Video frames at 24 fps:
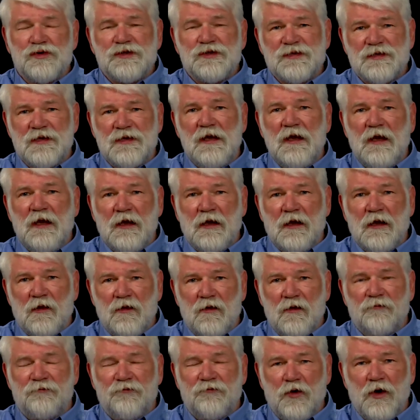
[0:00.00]
seeing
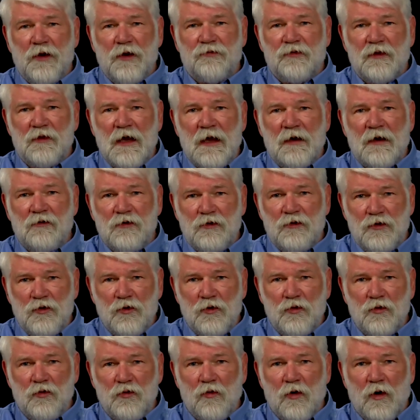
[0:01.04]
in the foot that
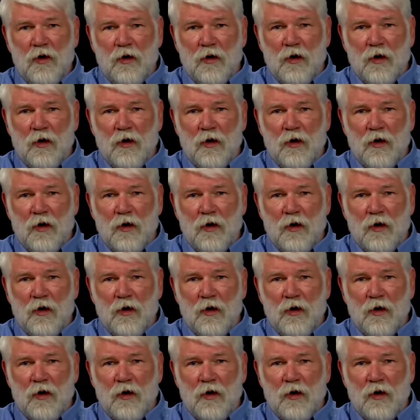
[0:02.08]
you